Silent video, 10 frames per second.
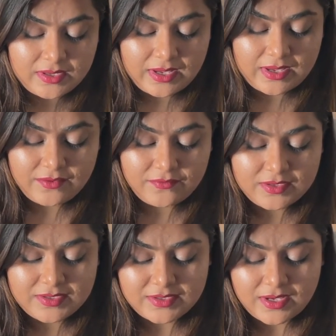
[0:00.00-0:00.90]
I have
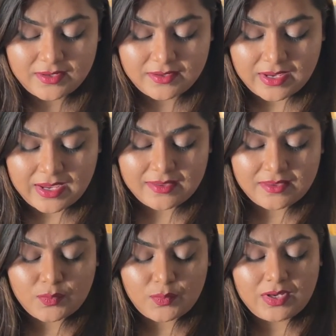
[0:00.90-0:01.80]
the Sun and
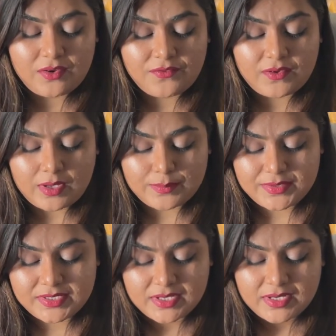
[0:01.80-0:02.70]
the Queen of
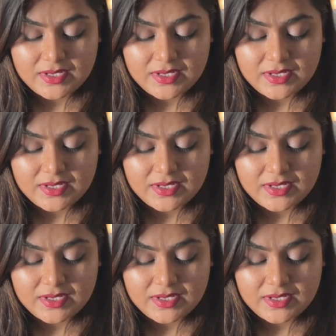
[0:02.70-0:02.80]
Cups,